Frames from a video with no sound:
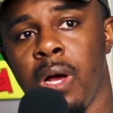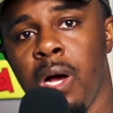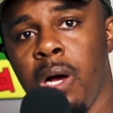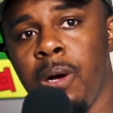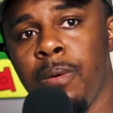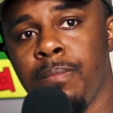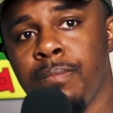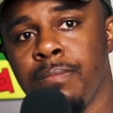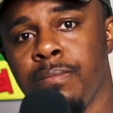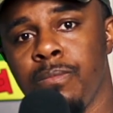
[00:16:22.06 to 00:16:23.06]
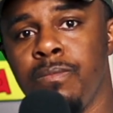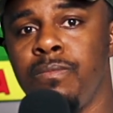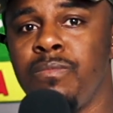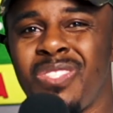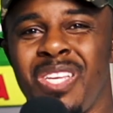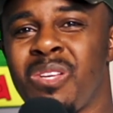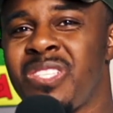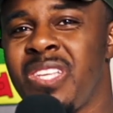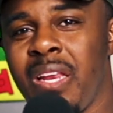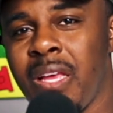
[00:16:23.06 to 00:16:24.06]
um, still
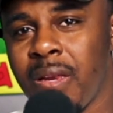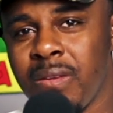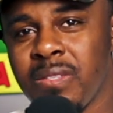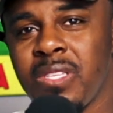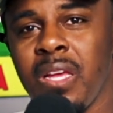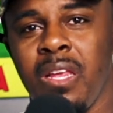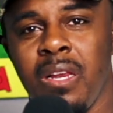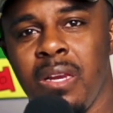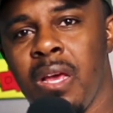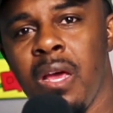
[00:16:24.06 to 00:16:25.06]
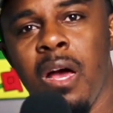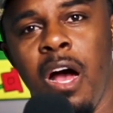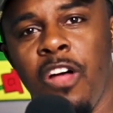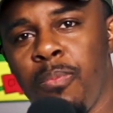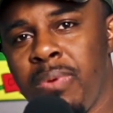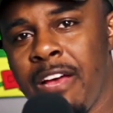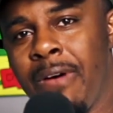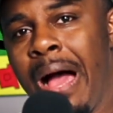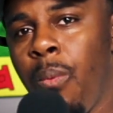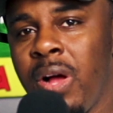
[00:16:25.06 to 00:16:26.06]
studying, studying other
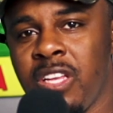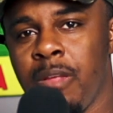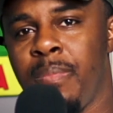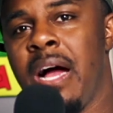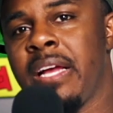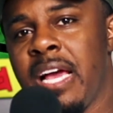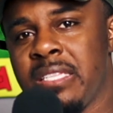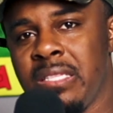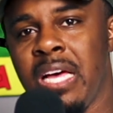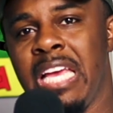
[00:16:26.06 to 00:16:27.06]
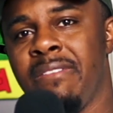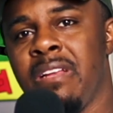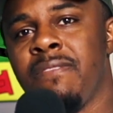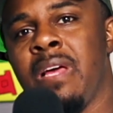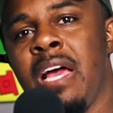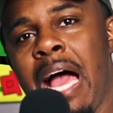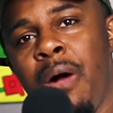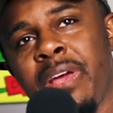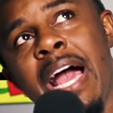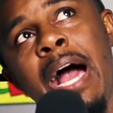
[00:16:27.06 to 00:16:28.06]
platforms. I watch other podcasts a lot, even if I
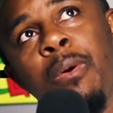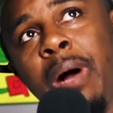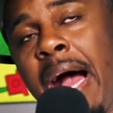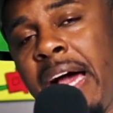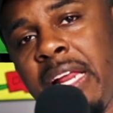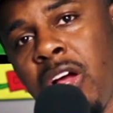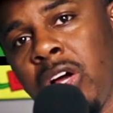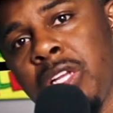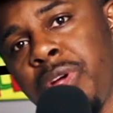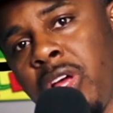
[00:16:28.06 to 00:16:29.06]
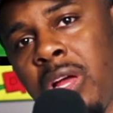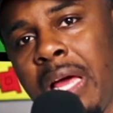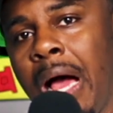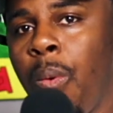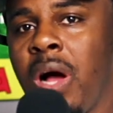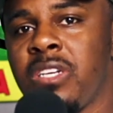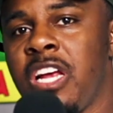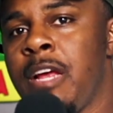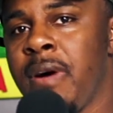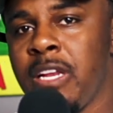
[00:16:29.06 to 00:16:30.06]
don't care how high they are, low they are. Like, I watch
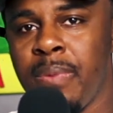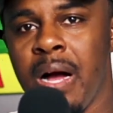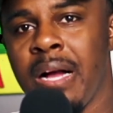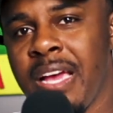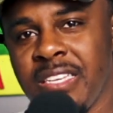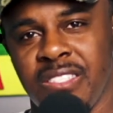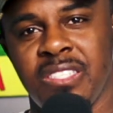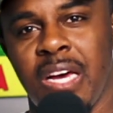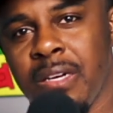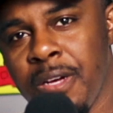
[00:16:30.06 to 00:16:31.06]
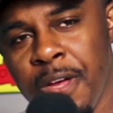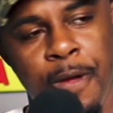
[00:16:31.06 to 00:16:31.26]
anybody podcast to kind of